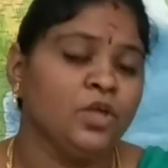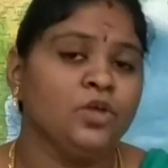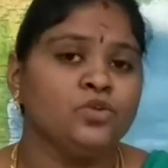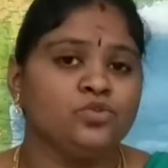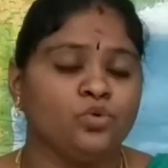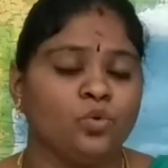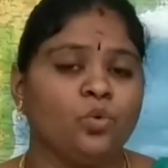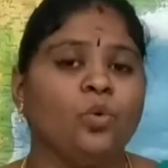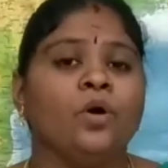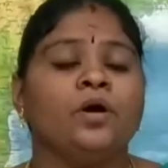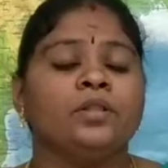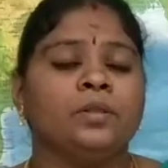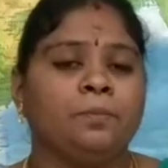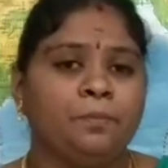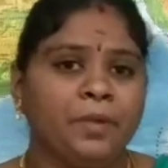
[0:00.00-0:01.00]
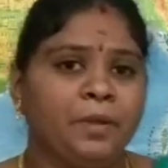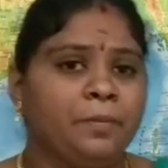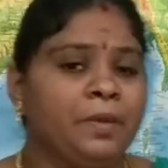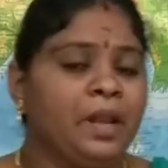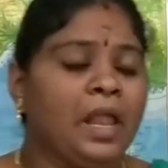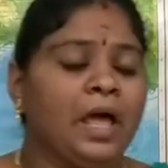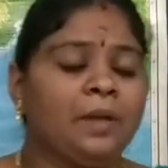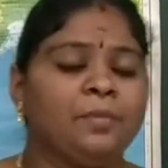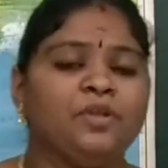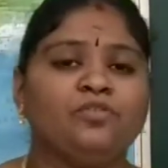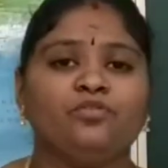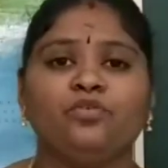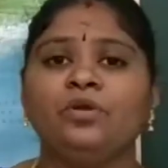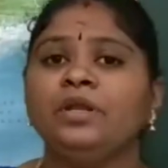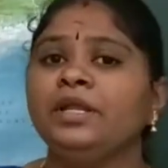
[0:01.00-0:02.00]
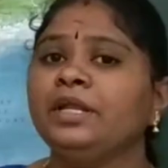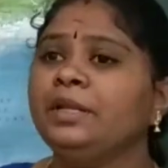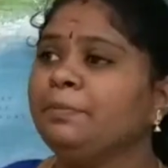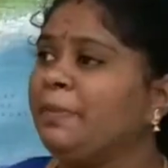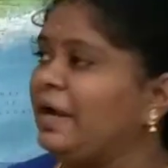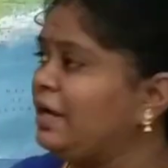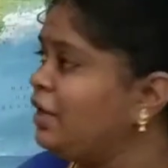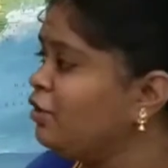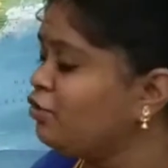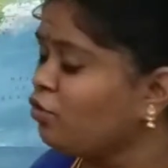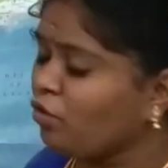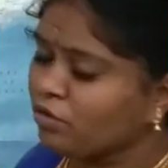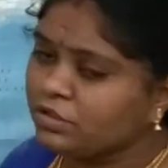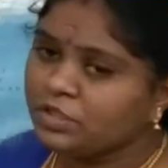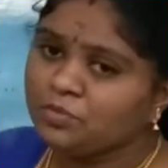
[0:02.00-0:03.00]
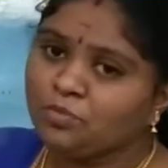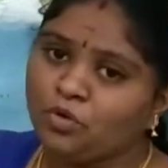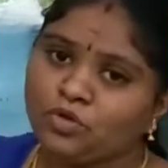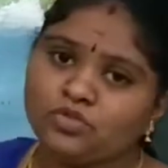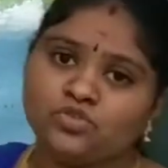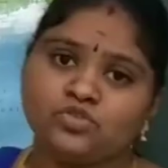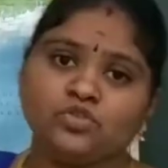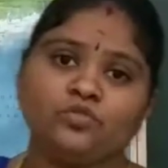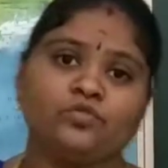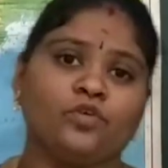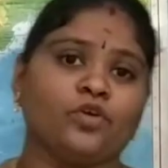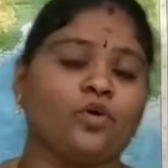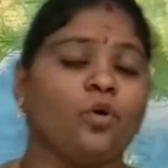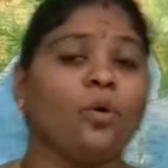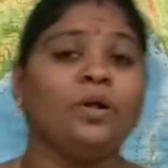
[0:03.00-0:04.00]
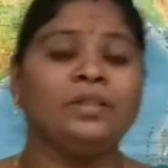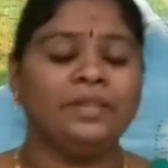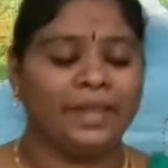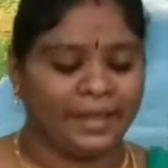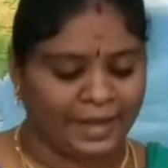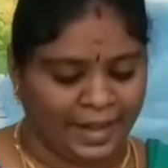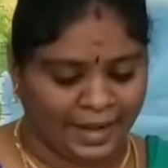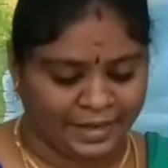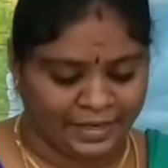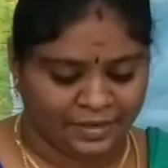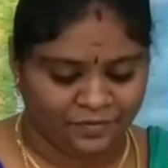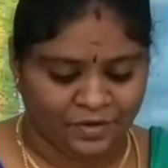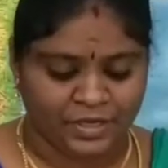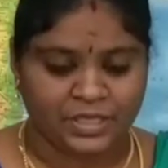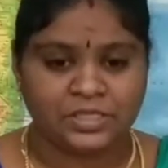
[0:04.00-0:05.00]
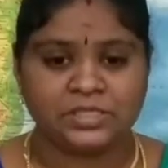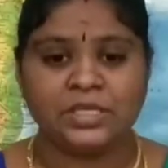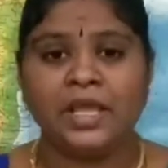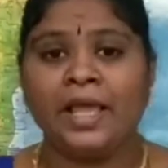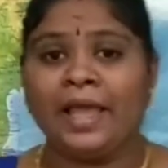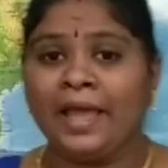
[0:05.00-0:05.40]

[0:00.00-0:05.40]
So the people have been fully dependent on the monsoon for all their activities,